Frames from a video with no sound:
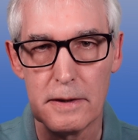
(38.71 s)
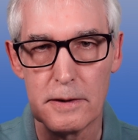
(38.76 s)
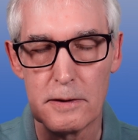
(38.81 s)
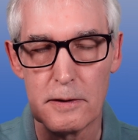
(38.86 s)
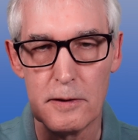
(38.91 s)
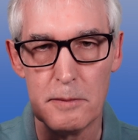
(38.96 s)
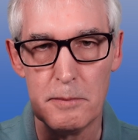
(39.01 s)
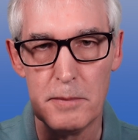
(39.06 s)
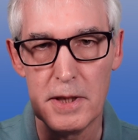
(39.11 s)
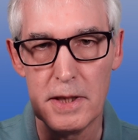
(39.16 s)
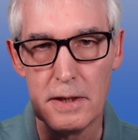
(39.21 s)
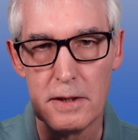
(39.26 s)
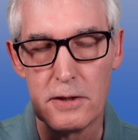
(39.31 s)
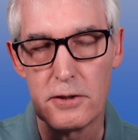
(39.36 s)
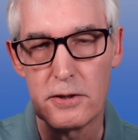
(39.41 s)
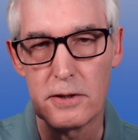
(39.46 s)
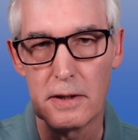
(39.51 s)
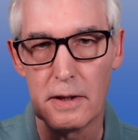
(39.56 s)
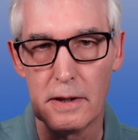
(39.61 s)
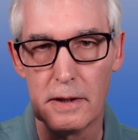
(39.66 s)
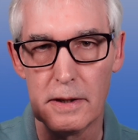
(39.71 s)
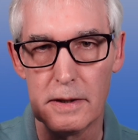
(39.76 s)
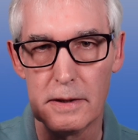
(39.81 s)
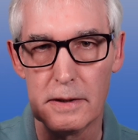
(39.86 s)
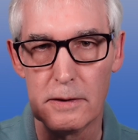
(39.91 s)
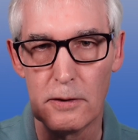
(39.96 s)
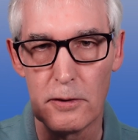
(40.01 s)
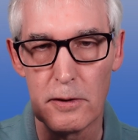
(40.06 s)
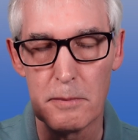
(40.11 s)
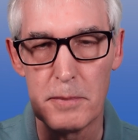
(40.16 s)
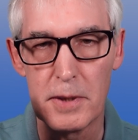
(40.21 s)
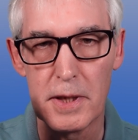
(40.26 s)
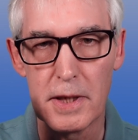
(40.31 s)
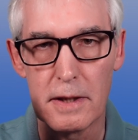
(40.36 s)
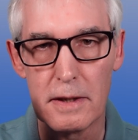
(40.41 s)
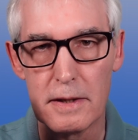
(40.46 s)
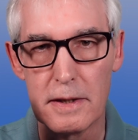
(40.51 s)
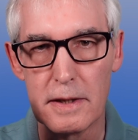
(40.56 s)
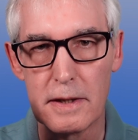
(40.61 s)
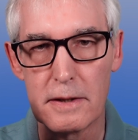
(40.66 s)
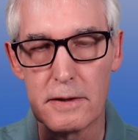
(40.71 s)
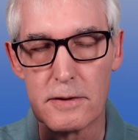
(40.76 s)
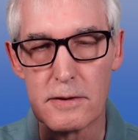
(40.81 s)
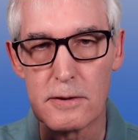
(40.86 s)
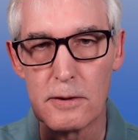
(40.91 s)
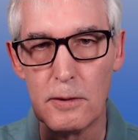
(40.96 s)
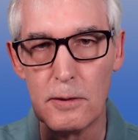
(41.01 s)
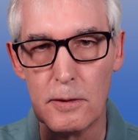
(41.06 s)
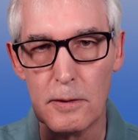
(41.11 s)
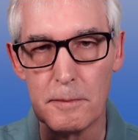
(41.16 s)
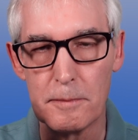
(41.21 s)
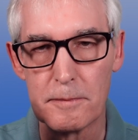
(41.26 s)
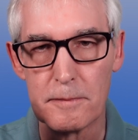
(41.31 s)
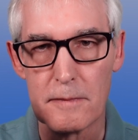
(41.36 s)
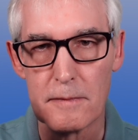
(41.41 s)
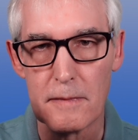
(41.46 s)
to the beach, on a picnic and so on.